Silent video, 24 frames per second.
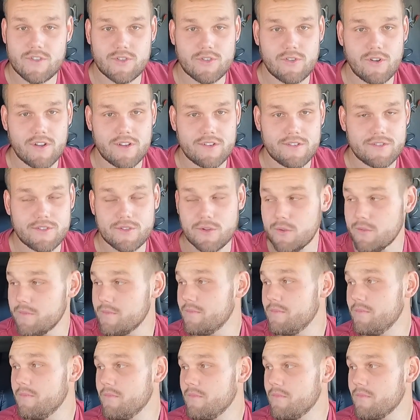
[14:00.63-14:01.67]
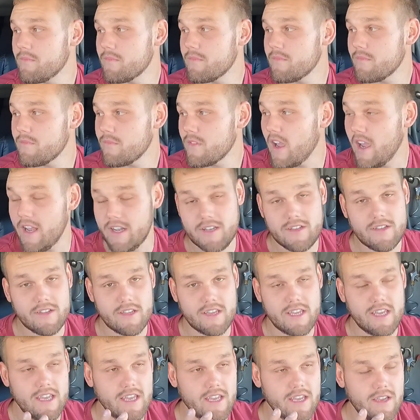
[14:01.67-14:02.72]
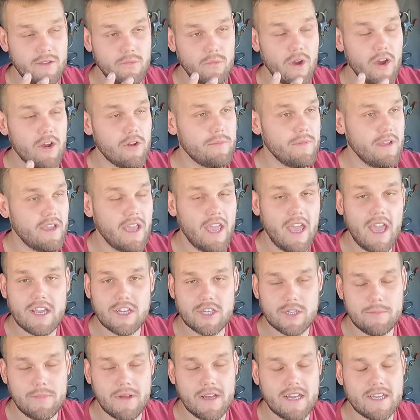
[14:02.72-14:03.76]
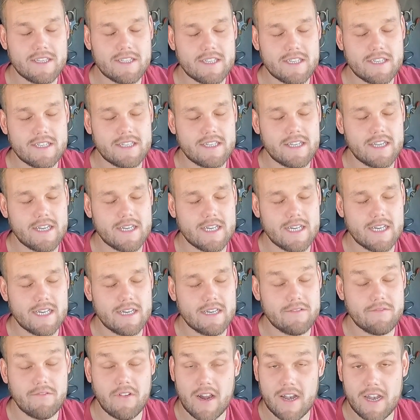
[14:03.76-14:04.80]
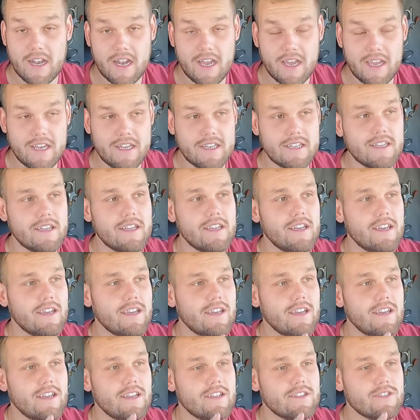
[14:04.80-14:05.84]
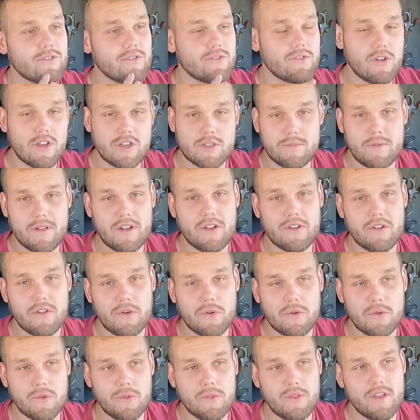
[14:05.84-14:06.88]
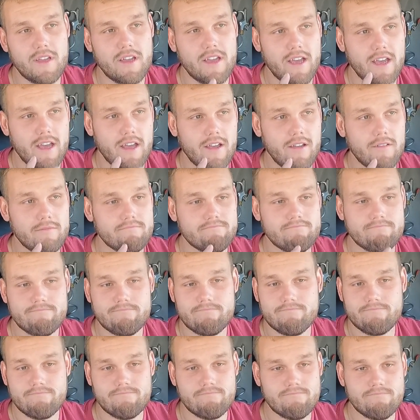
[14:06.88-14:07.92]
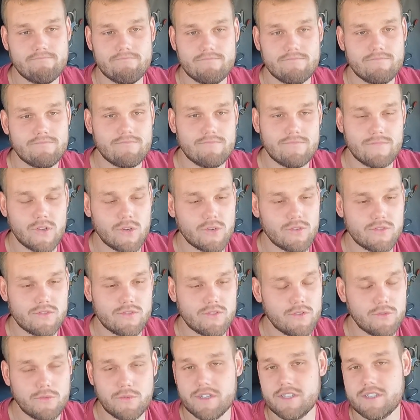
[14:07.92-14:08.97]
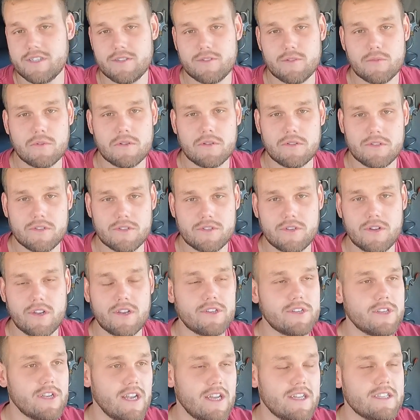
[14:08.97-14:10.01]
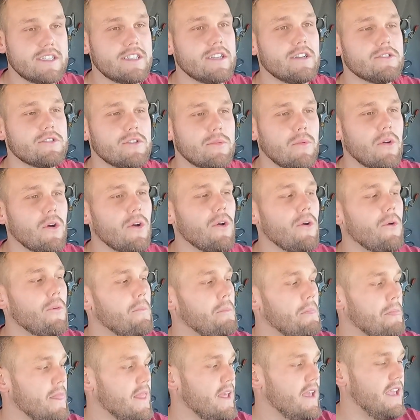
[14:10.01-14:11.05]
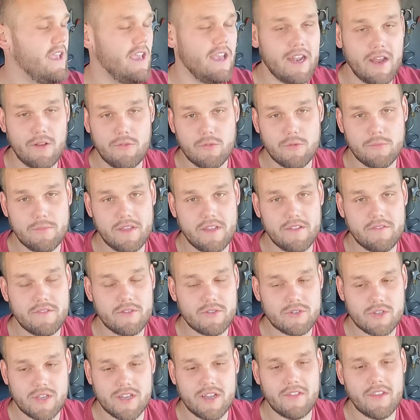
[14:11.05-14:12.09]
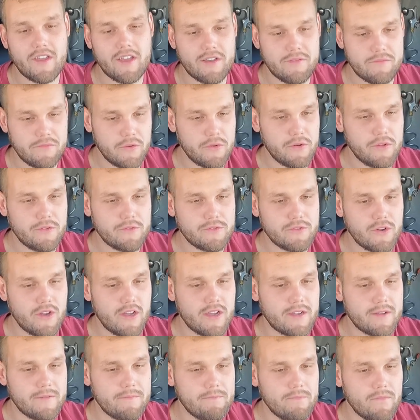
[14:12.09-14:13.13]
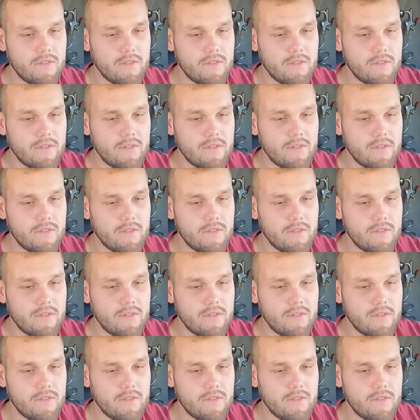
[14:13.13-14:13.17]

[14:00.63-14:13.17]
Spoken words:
truck is sold. He wired me a cash deposit Friday night, so the truck's been on hold. There's no reason in the world this truck should not sell tomorrow, and I will be officially on the hunt for another truck.